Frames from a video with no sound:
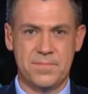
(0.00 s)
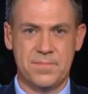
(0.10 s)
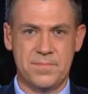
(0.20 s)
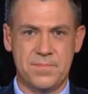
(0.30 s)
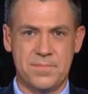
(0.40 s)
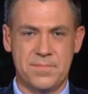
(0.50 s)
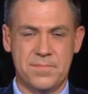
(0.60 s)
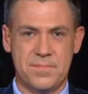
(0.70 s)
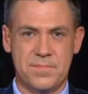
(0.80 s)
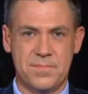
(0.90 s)

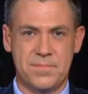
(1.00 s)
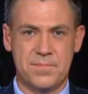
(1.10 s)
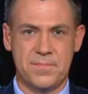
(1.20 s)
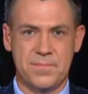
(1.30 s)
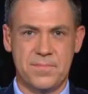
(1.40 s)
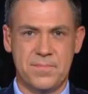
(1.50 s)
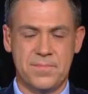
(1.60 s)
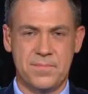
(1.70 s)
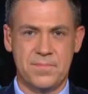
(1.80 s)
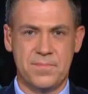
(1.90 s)

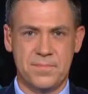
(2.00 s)
No words are spoken by the person on screen.